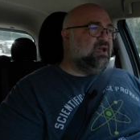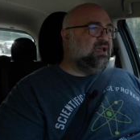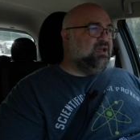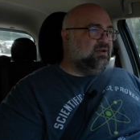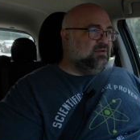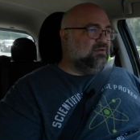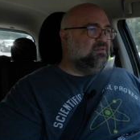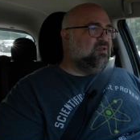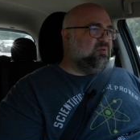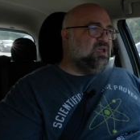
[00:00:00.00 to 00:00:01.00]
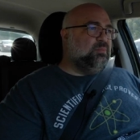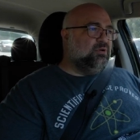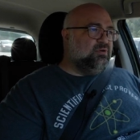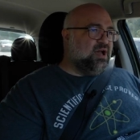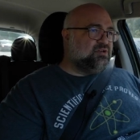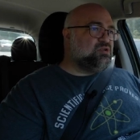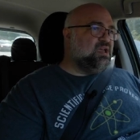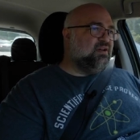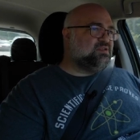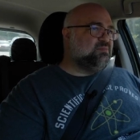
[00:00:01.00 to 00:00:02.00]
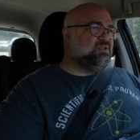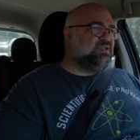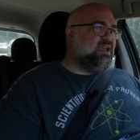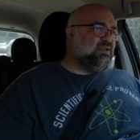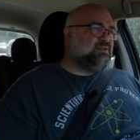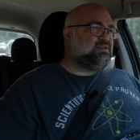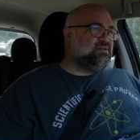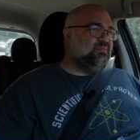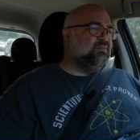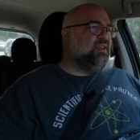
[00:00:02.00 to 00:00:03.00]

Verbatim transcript: and the people who actually have some sense.